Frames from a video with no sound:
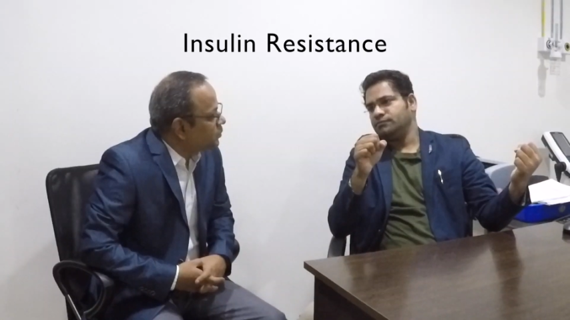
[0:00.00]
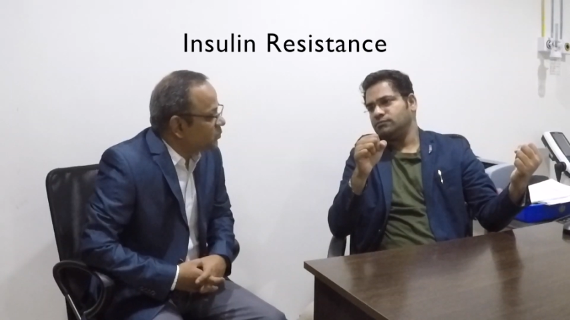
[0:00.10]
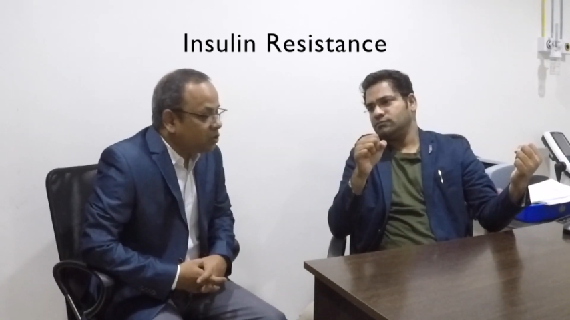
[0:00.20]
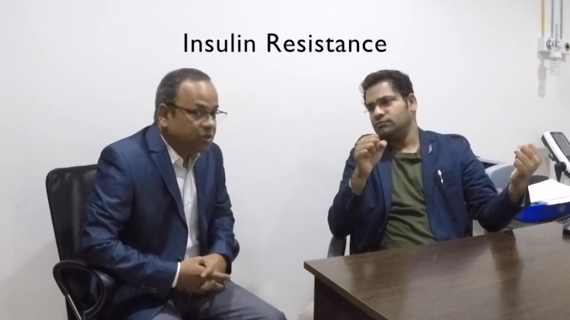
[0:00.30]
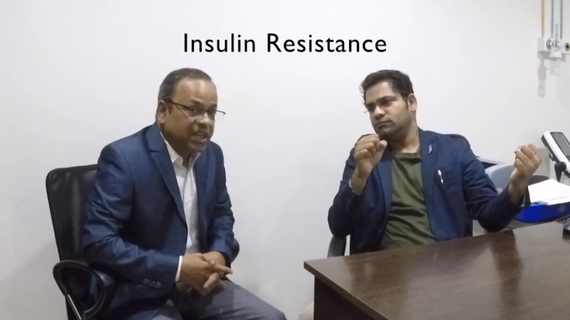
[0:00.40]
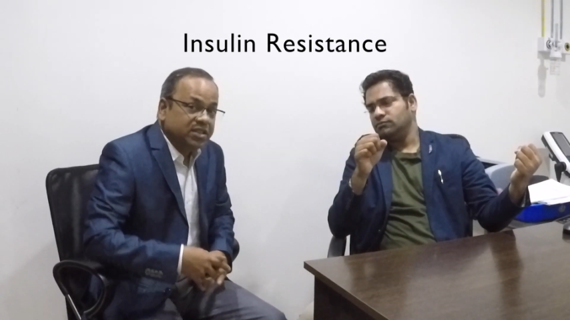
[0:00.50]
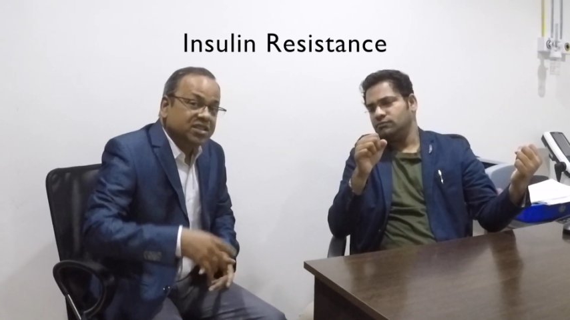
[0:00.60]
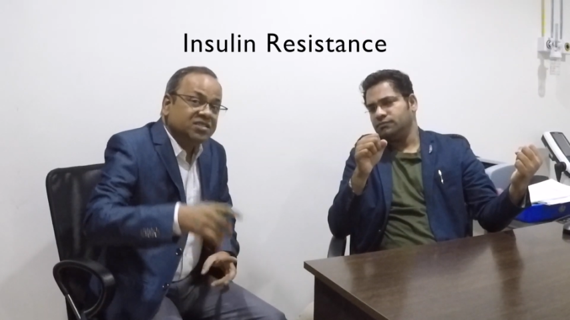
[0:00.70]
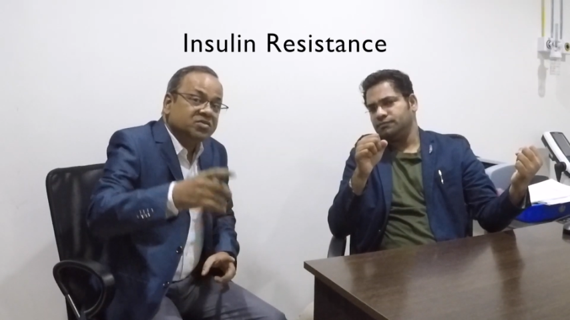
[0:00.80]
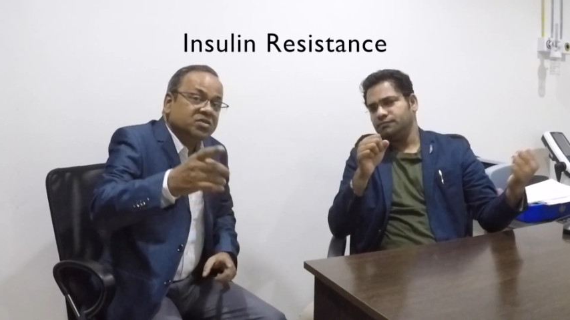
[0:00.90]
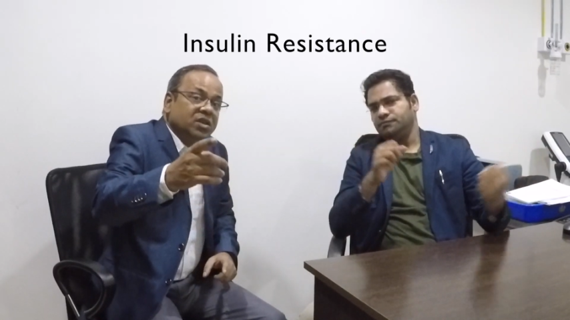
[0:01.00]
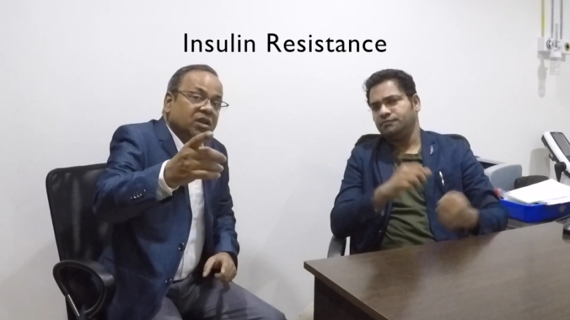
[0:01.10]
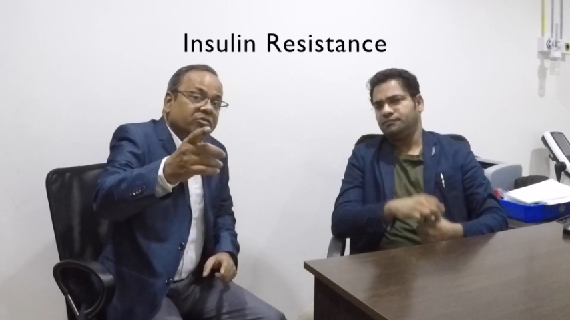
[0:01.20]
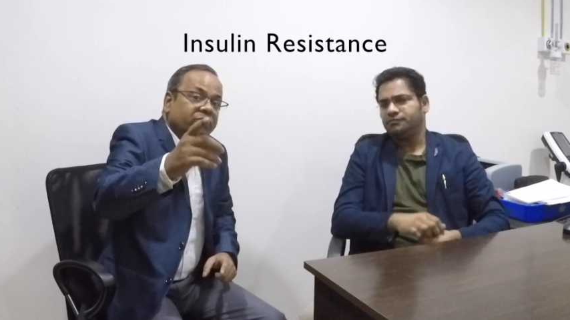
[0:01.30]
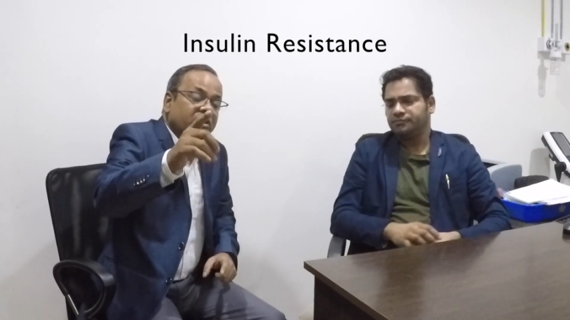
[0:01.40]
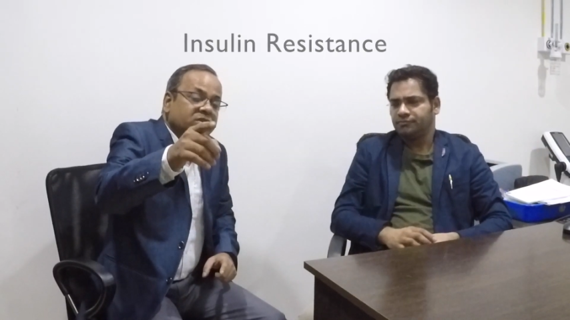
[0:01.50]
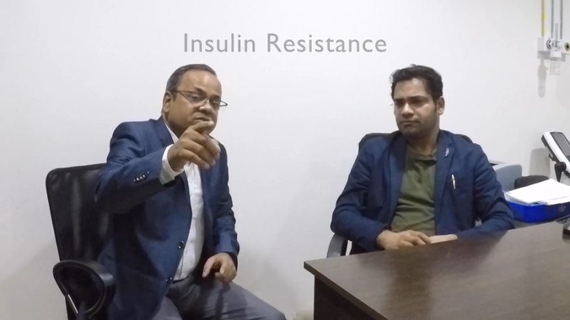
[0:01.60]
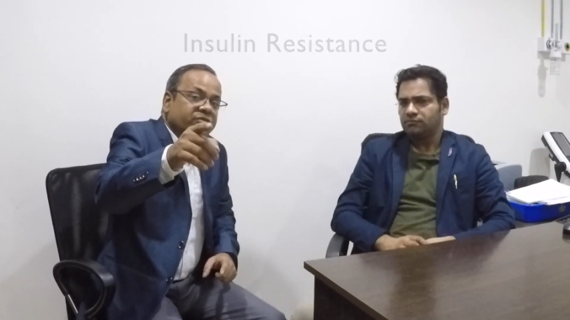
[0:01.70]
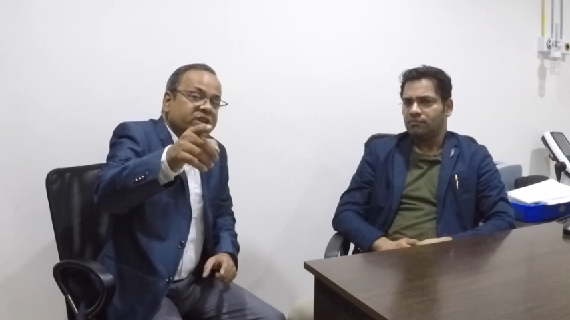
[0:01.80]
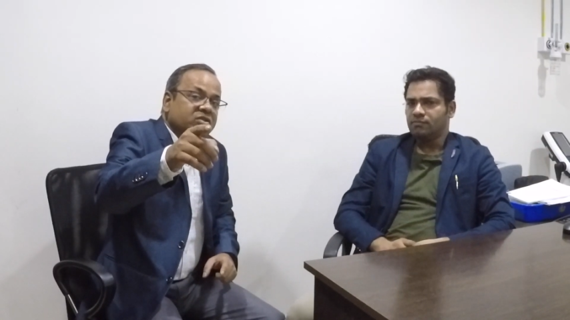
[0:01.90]
Speaker 1: So that is what
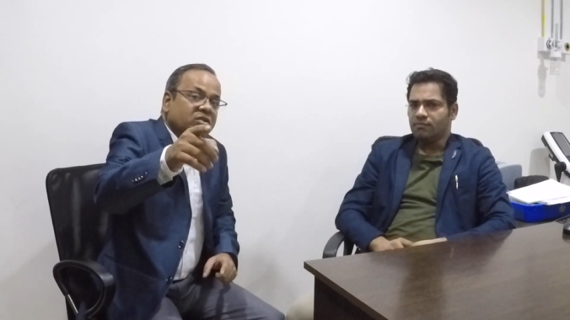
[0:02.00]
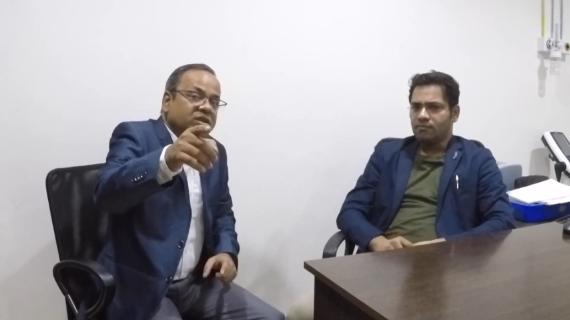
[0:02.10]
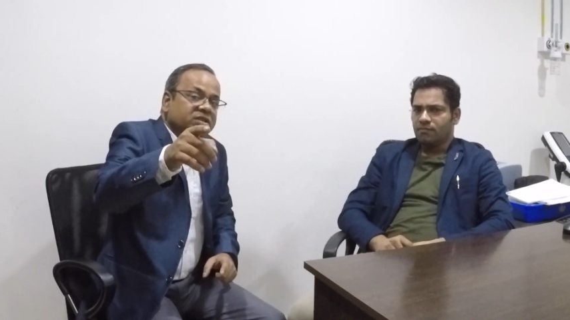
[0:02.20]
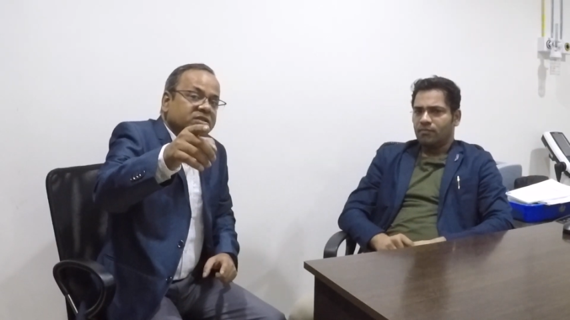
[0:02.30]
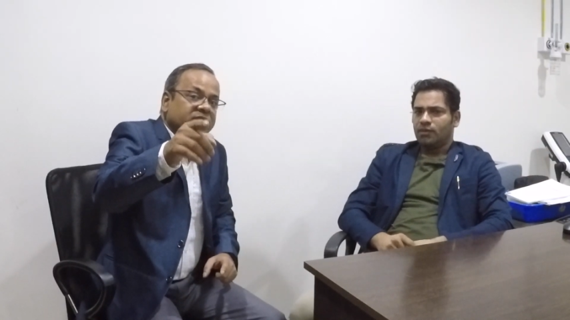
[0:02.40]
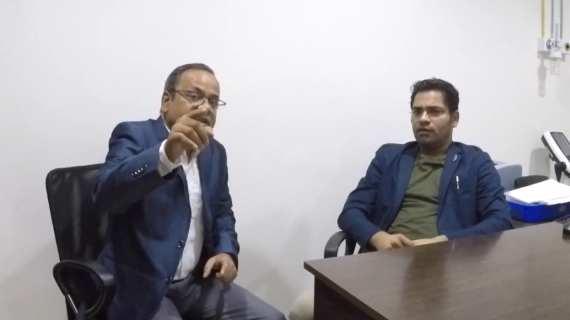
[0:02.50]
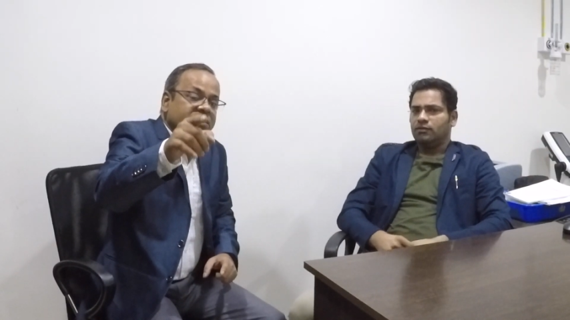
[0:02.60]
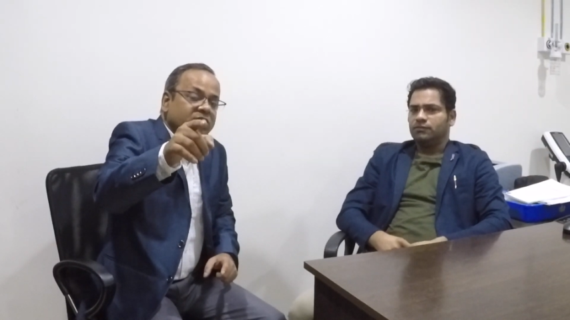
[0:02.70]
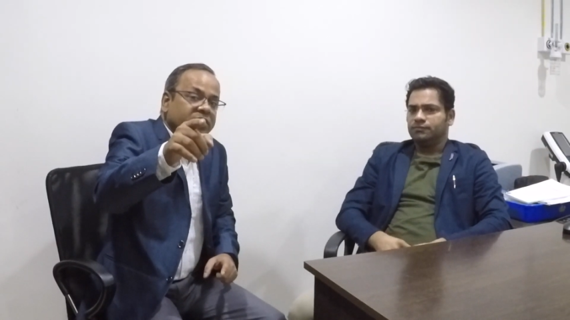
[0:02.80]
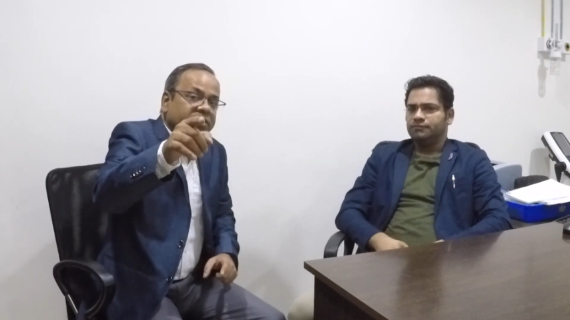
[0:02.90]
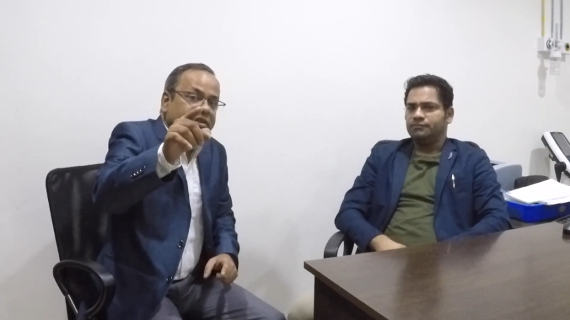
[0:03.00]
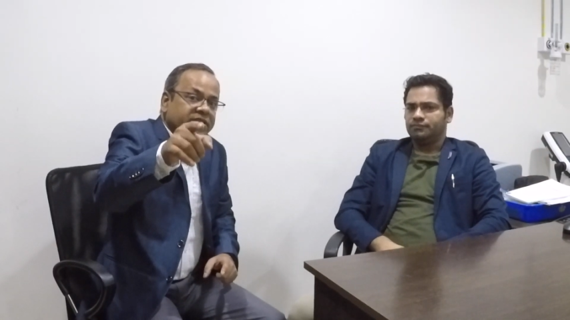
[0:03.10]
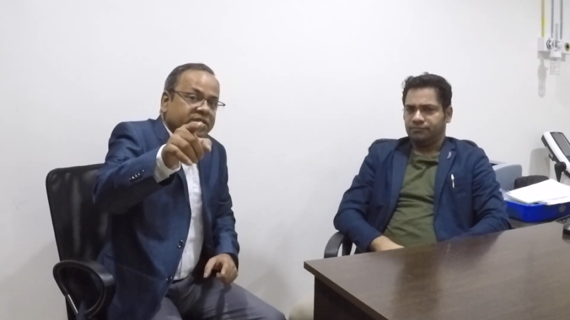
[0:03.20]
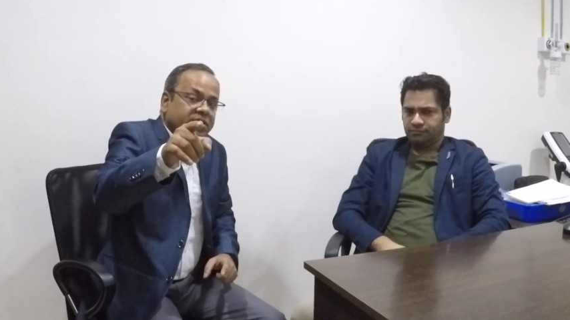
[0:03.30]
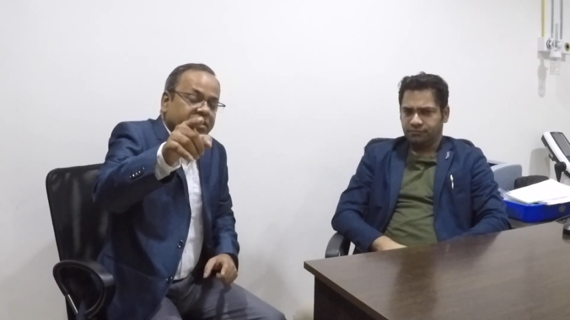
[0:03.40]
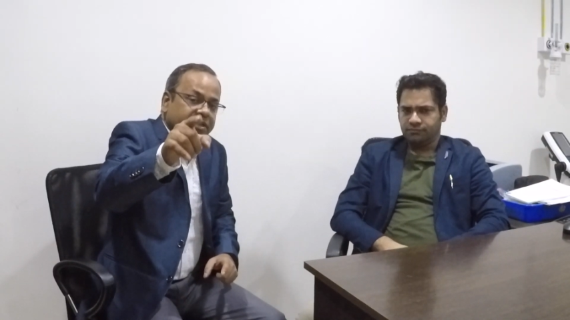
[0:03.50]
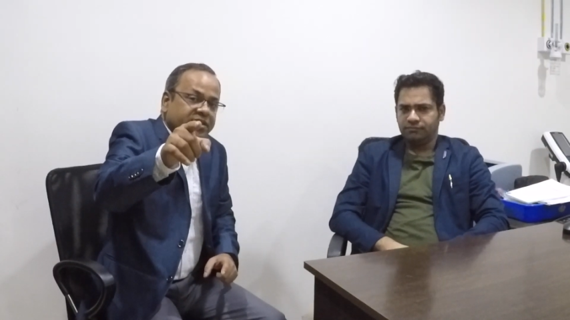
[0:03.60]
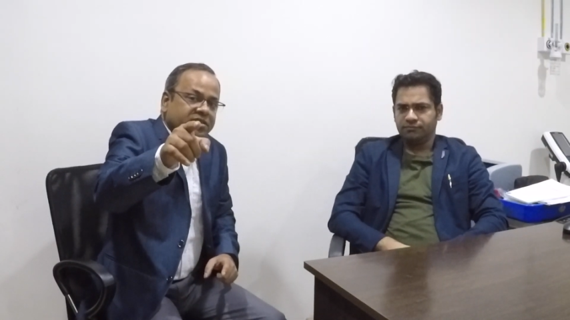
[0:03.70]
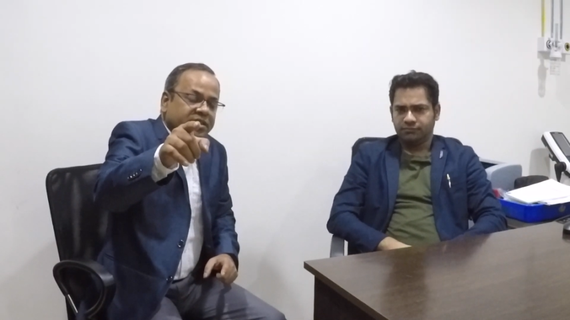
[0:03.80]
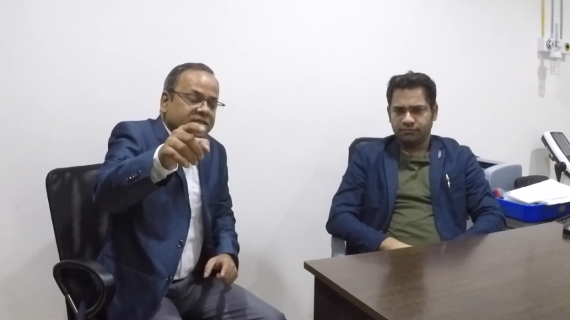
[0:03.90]
we call as insulin
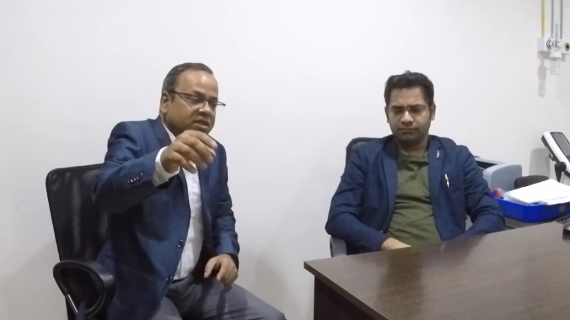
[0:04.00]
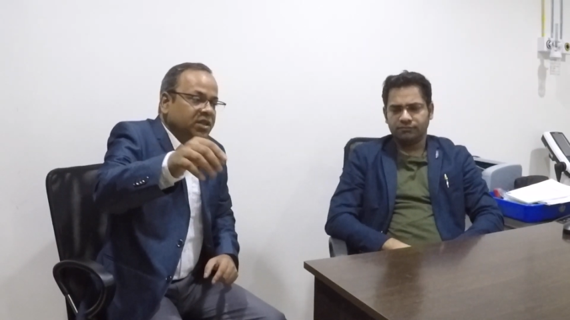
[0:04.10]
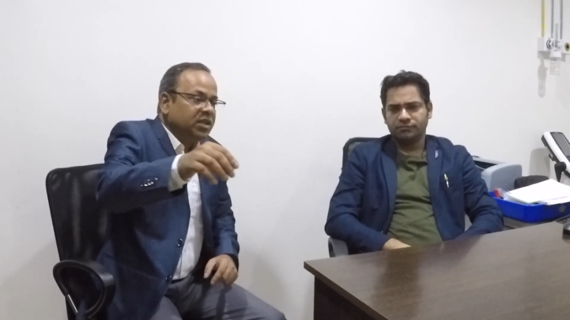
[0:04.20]
resistance.